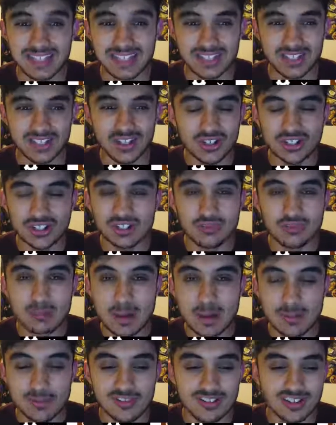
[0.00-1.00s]
You're not going to
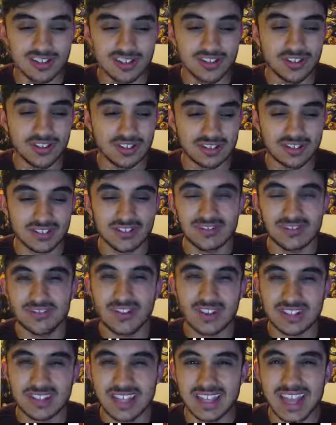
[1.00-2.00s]
remember it. You're not going to
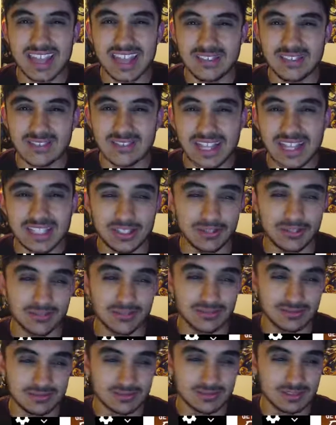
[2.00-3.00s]
find it any value.
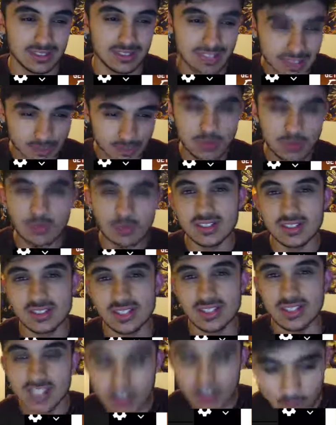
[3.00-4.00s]
And that's what you want to
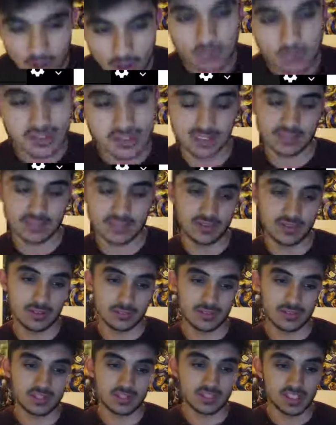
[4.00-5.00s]
see. That's what I want to see in
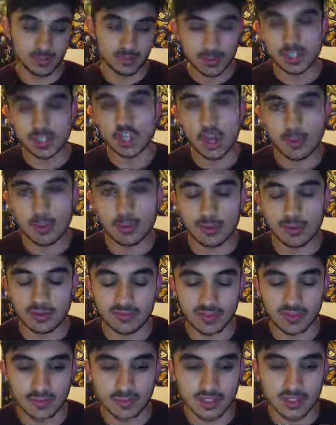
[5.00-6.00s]
films, especially comic book
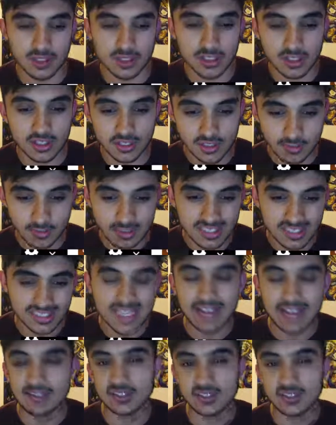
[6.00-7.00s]
films. Some of these
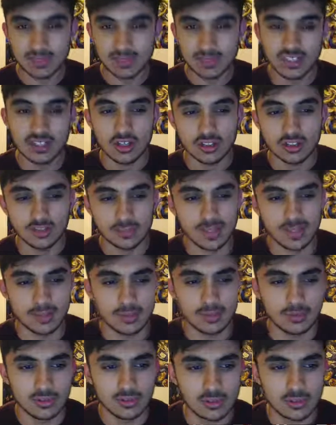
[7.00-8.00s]
characters mean a lot to
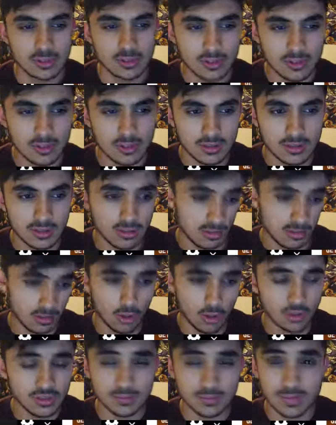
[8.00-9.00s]
people.
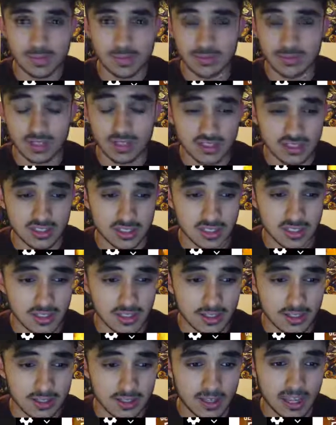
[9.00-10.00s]
Loads of people, actually.
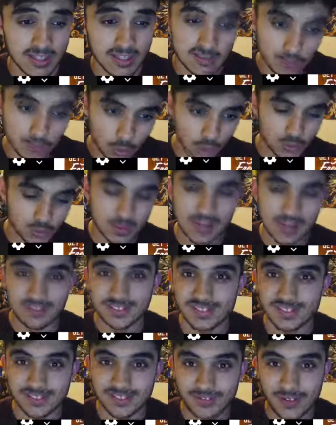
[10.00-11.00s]
And of course we
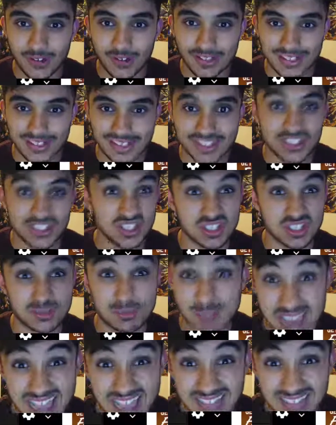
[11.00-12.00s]
have the finally just
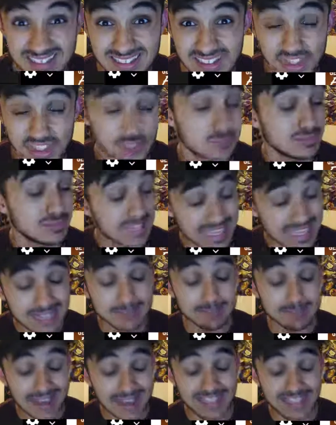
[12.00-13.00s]
bad, just plain
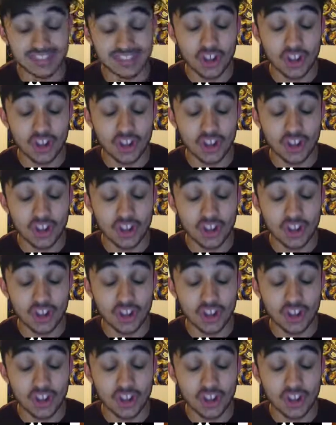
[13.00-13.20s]
bad.